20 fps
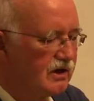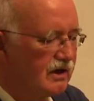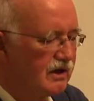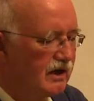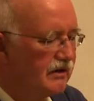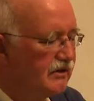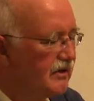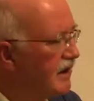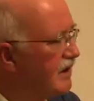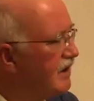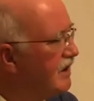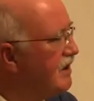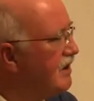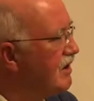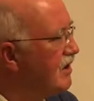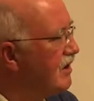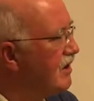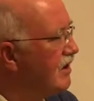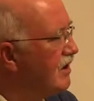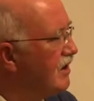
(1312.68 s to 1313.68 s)
And then
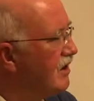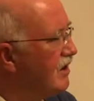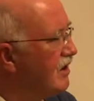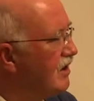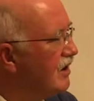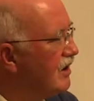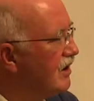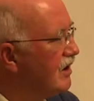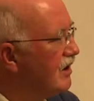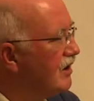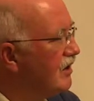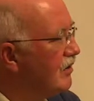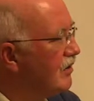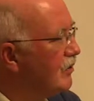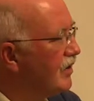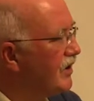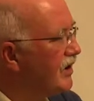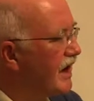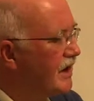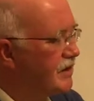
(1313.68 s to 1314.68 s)

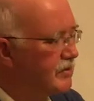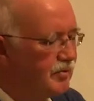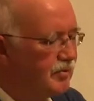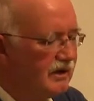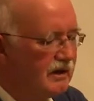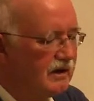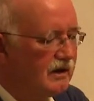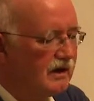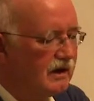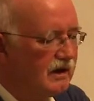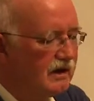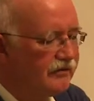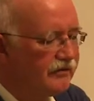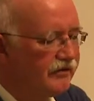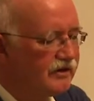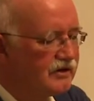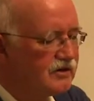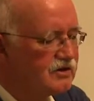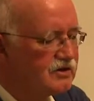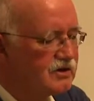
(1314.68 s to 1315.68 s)
what had been
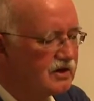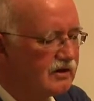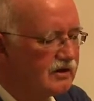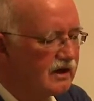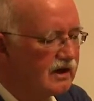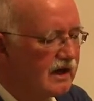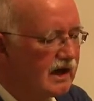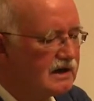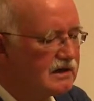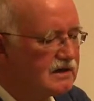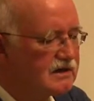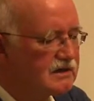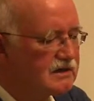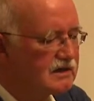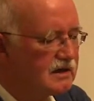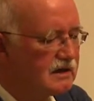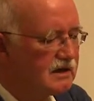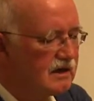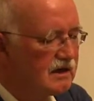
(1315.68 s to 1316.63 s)
leafage in the night